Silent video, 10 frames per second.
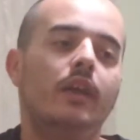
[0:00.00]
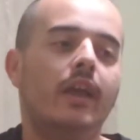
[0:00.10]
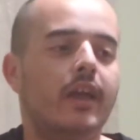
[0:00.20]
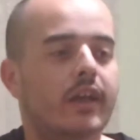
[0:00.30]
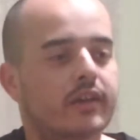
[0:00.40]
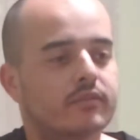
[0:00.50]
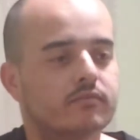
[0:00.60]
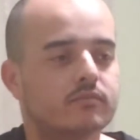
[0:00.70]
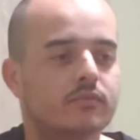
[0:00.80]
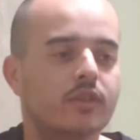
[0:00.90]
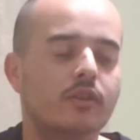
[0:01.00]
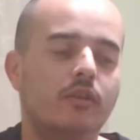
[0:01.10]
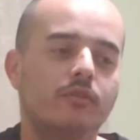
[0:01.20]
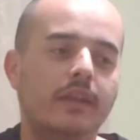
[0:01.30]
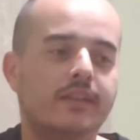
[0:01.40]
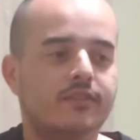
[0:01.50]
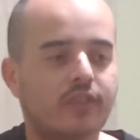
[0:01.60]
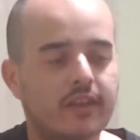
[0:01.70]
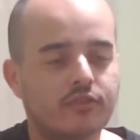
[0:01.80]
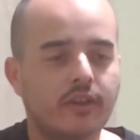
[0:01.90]
And, you know, they,
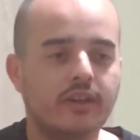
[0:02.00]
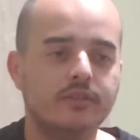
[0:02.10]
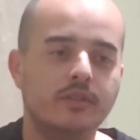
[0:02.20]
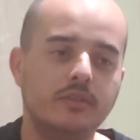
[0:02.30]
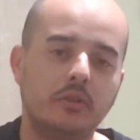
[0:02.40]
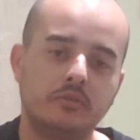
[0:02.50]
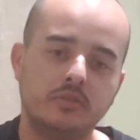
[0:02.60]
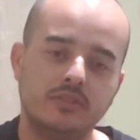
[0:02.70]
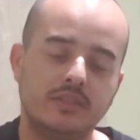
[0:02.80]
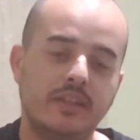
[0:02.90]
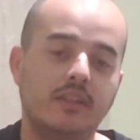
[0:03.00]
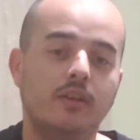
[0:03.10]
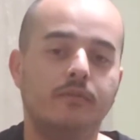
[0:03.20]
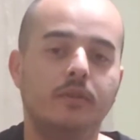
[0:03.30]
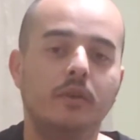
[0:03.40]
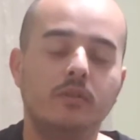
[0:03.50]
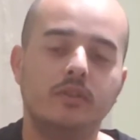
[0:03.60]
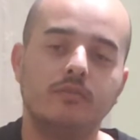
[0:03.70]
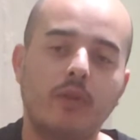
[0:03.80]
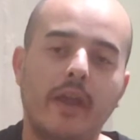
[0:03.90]
they try out your donuts and they love your
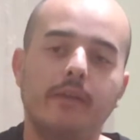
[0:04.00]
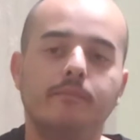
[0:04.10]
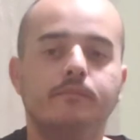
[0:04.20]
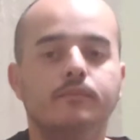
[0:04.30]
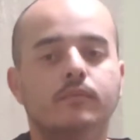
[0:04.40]
donuts, right?